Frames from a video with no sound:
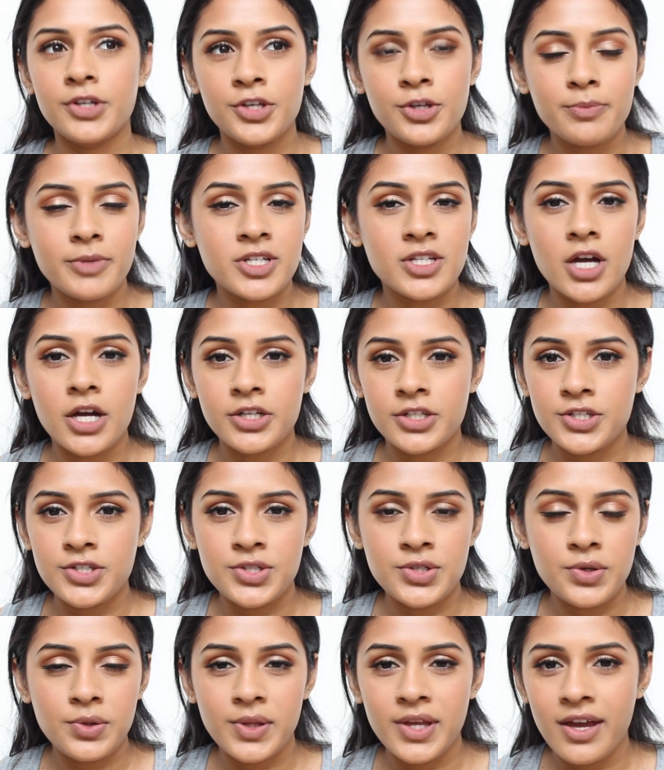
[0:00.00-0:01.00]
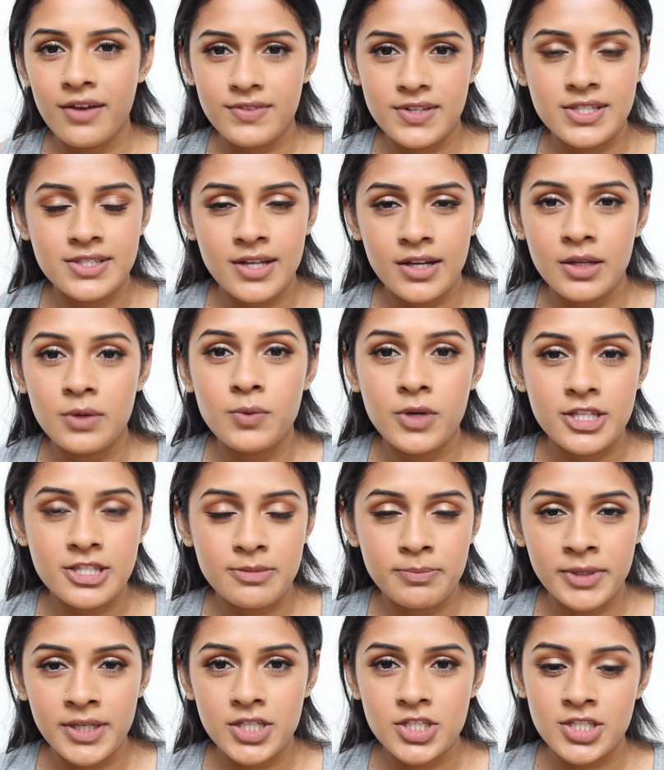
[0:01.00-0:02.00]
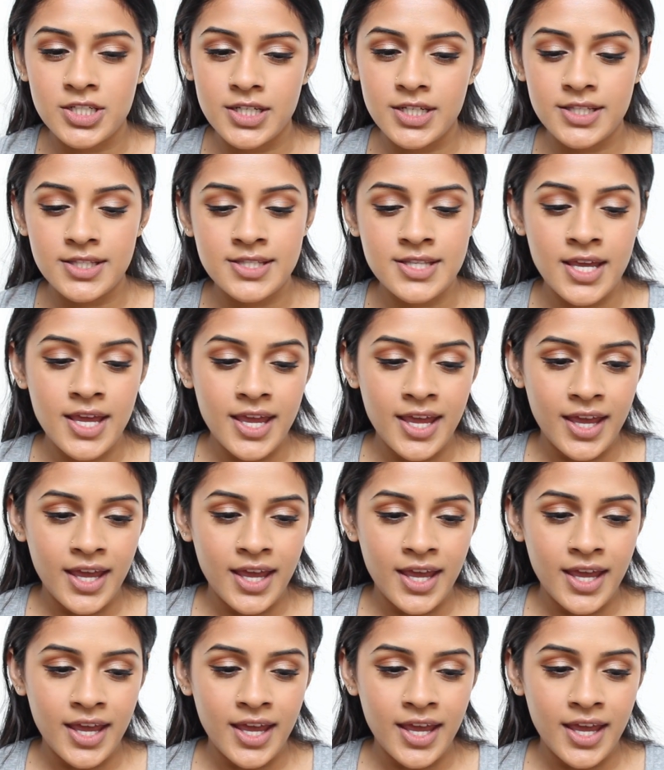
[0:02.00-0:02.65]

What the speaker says: human doctors, you only have to study one species.